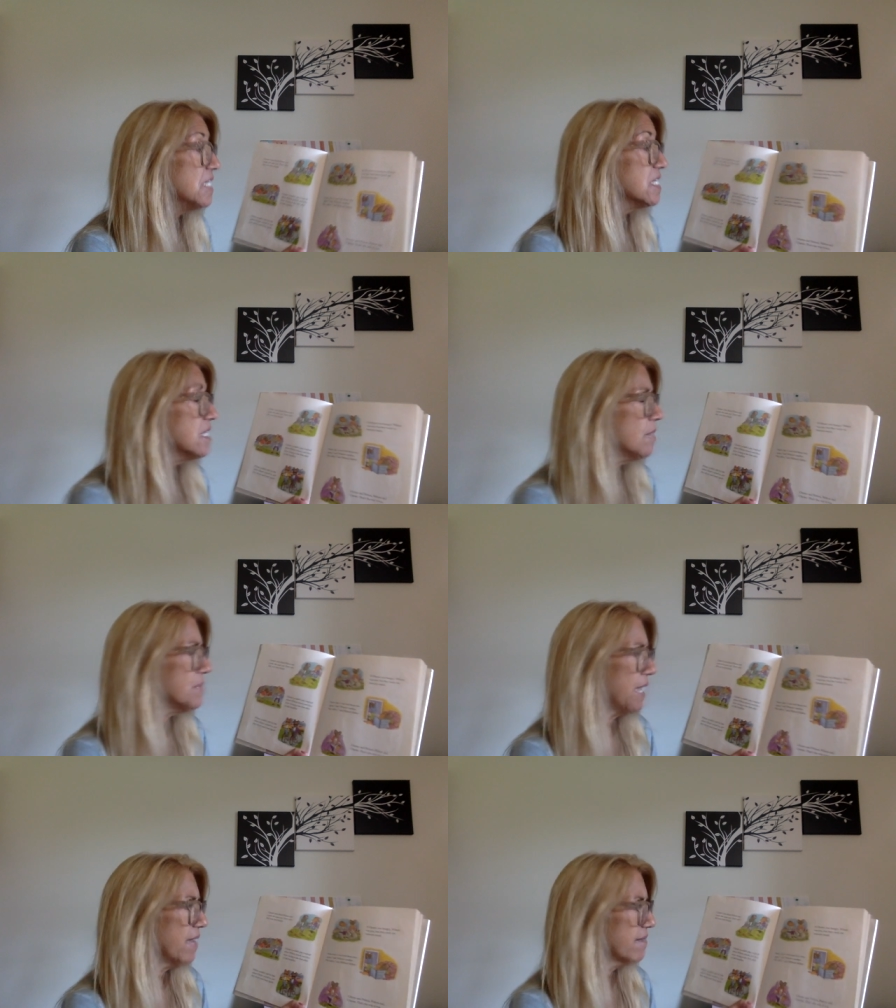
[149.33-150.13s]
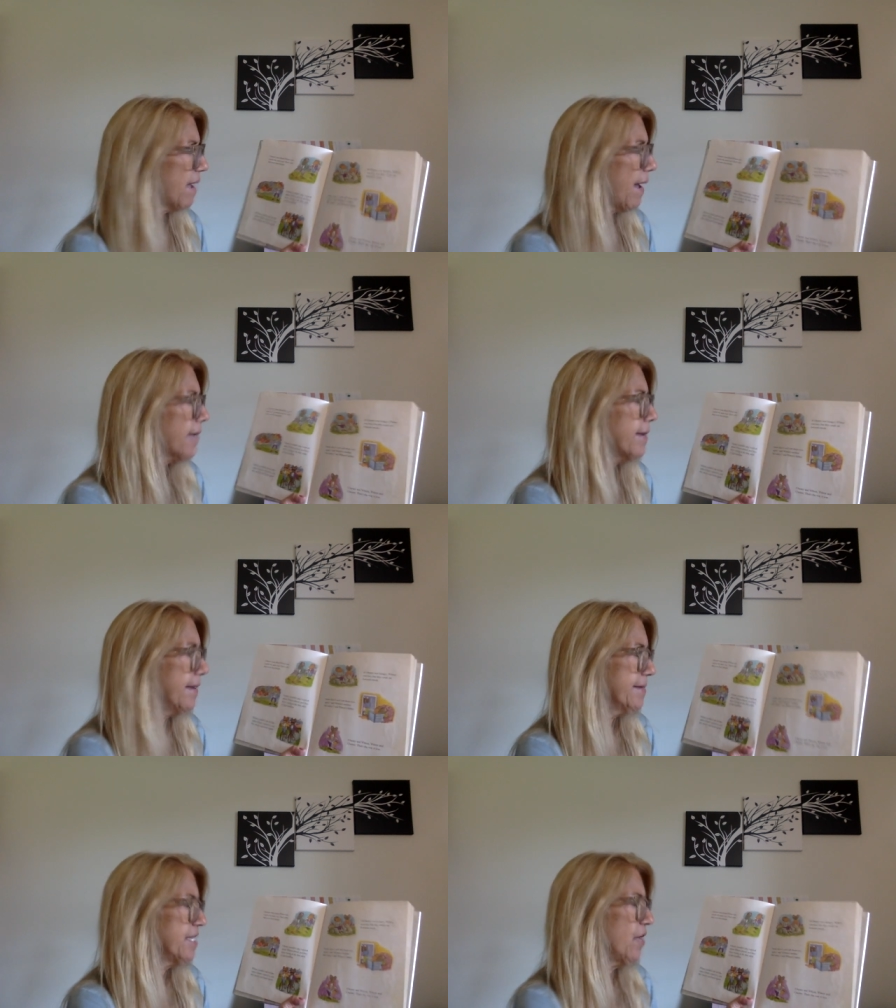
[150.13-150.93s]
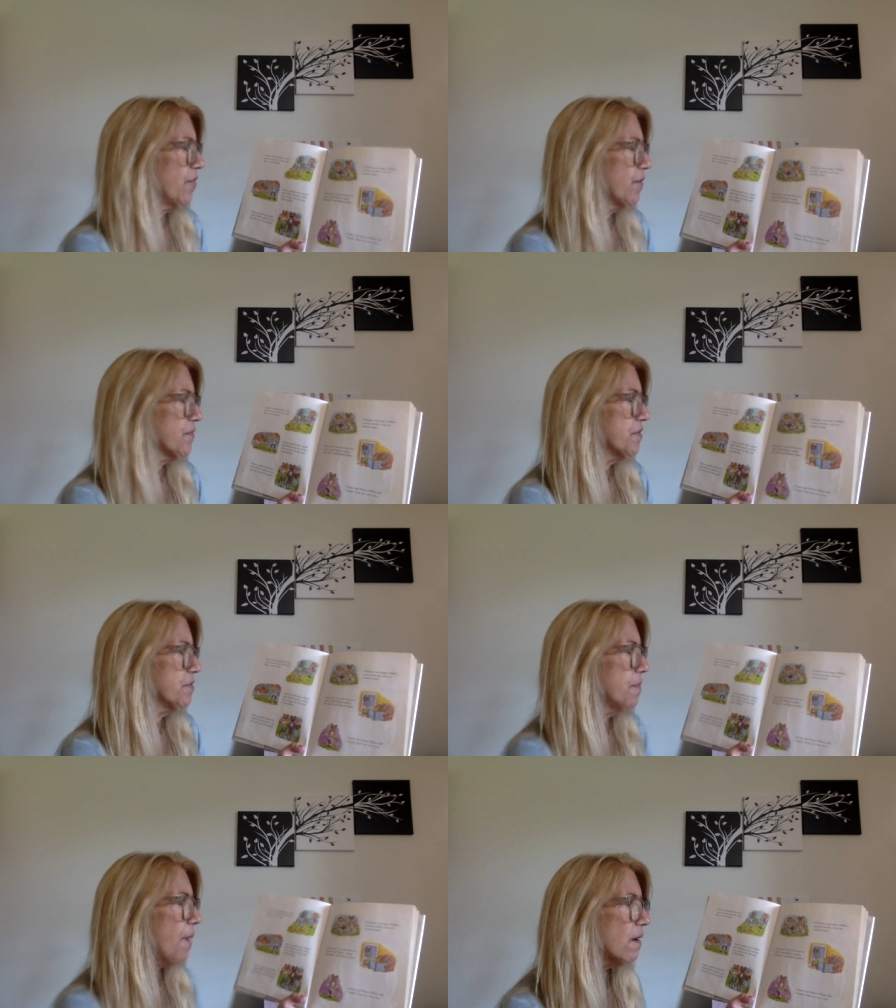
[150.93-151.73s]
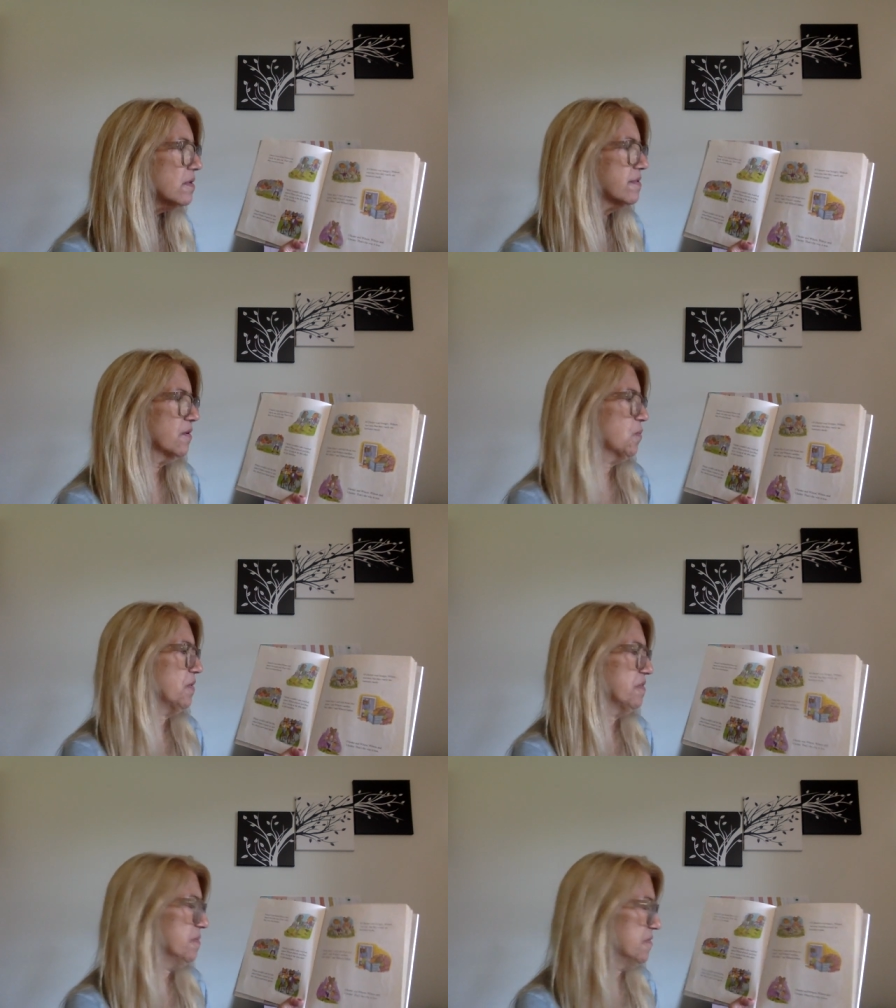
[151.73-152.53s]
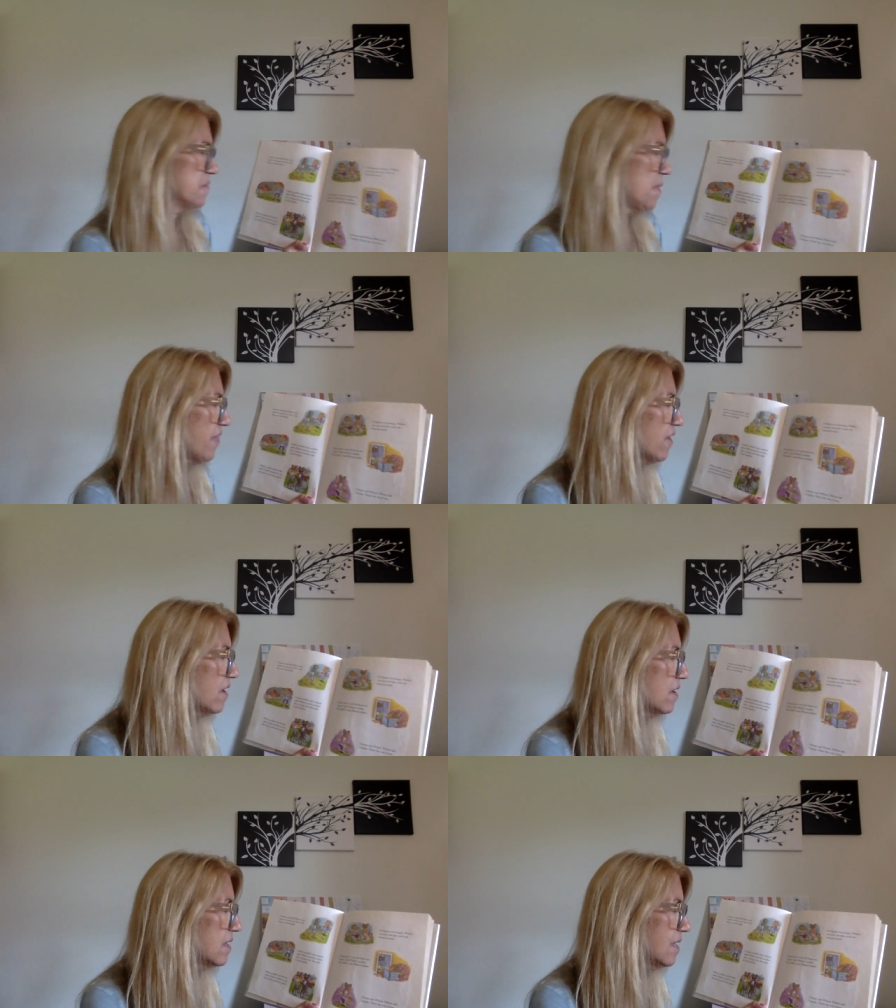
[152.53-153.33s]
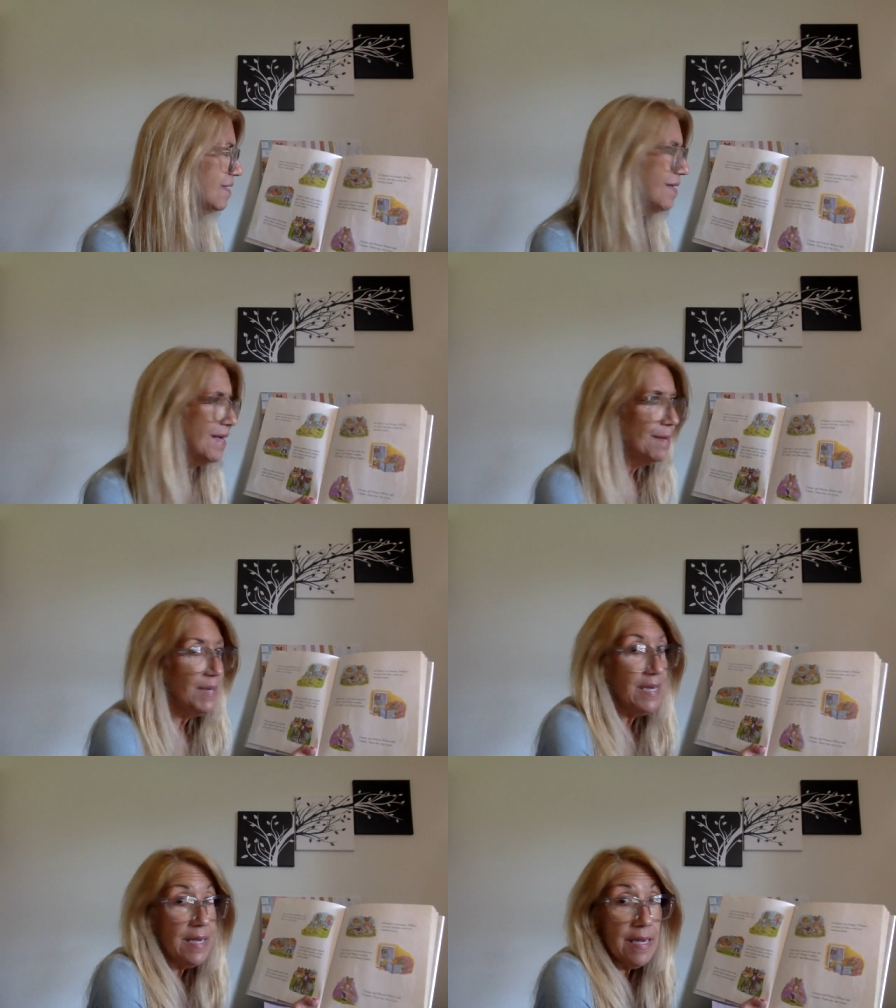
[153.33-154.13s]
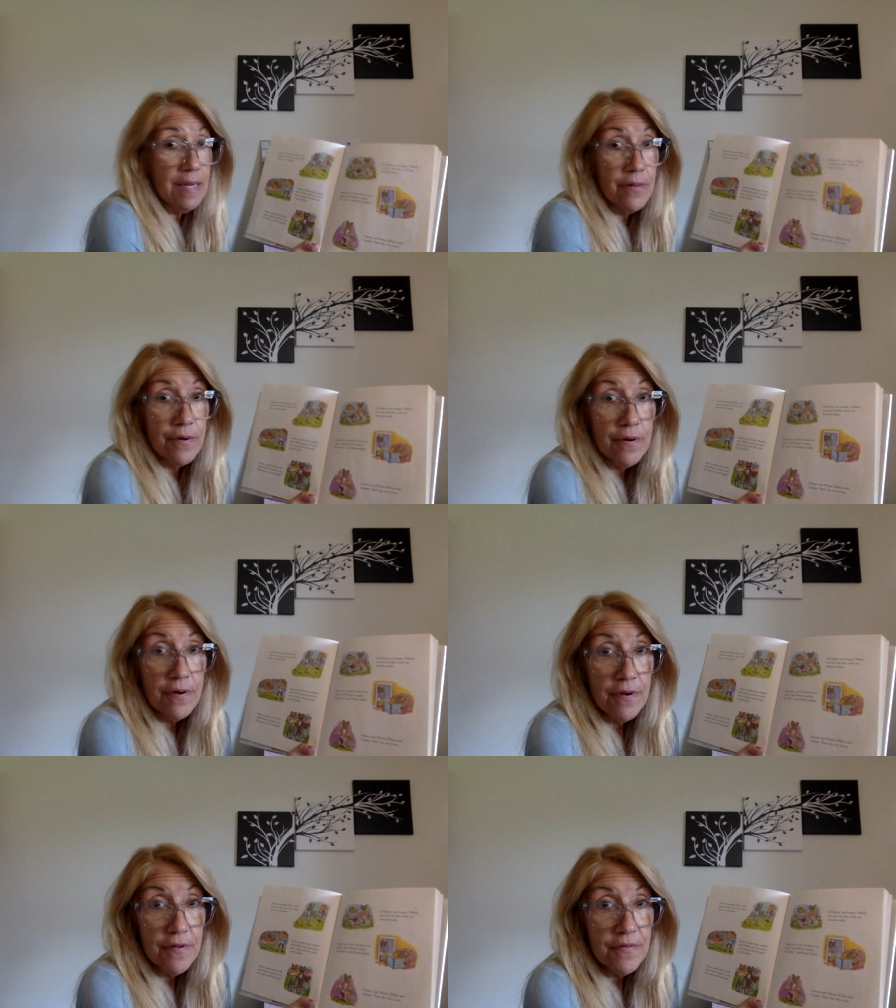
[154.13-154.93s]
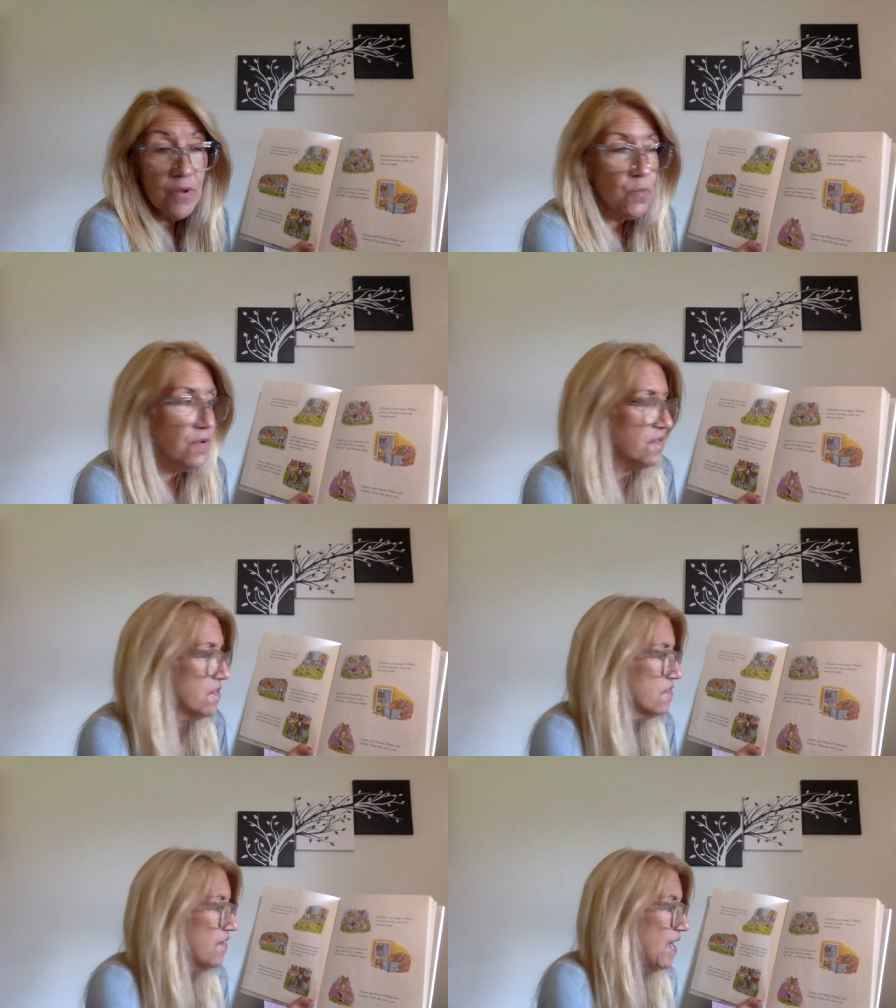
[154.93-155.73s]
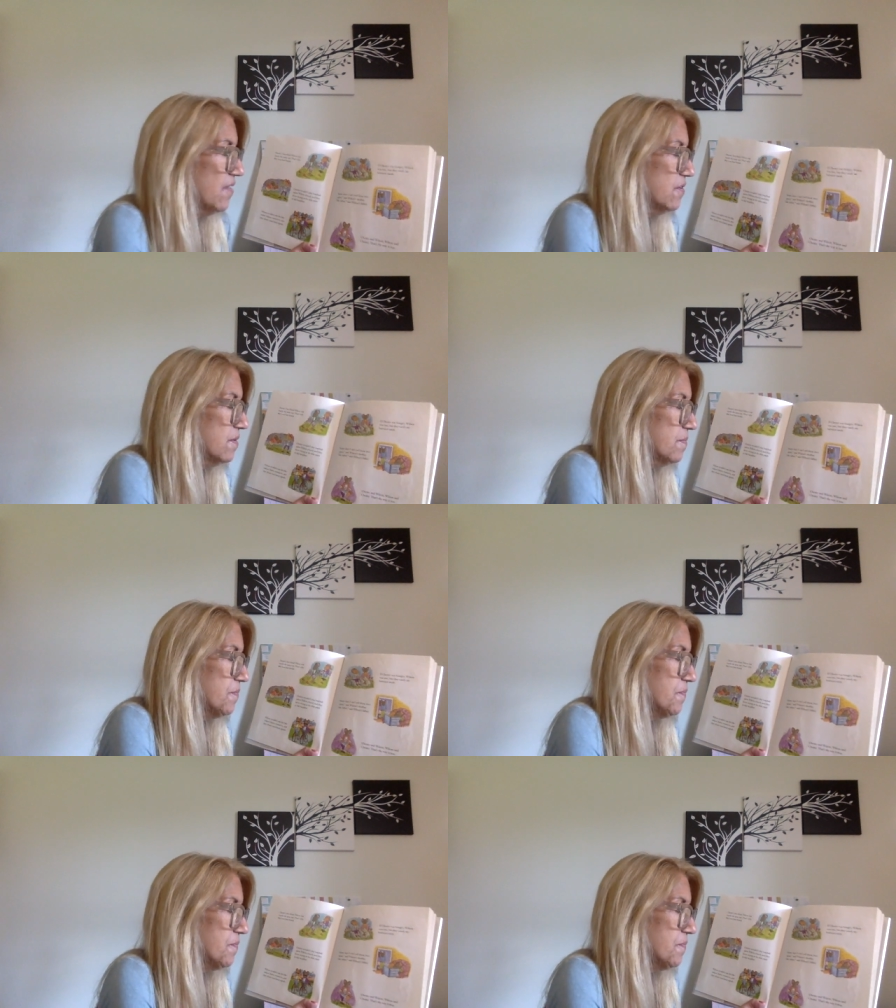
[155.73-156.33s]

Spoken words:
"Some days I can't tell those two apart," said Wilson's mother. "Me either," said Wilson's father.